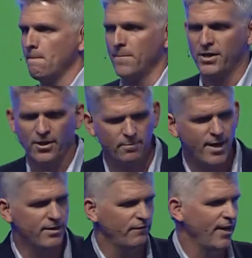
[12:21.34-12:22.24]
Another
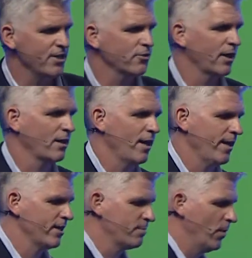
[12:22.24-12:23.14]
manufacturing
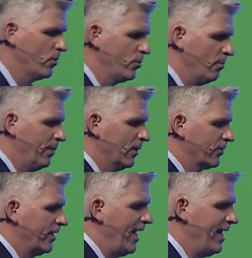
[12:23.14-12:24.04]
client I spoke to
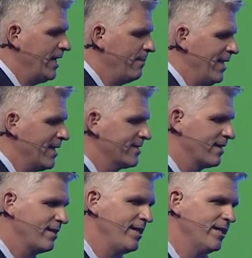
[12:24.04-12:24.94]
built an AWS
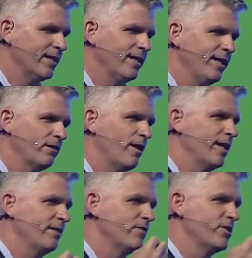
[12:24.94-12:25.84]
Athena
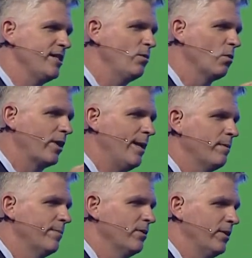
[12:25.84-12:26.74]
interactive SQL
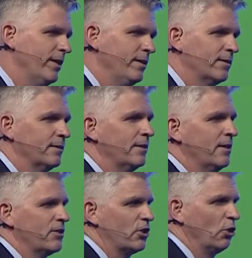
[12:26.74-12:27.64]
capability
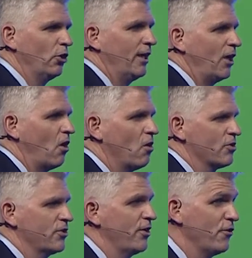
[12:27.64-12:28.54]
to look at call
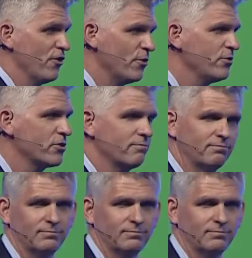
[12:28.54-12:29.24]
center notes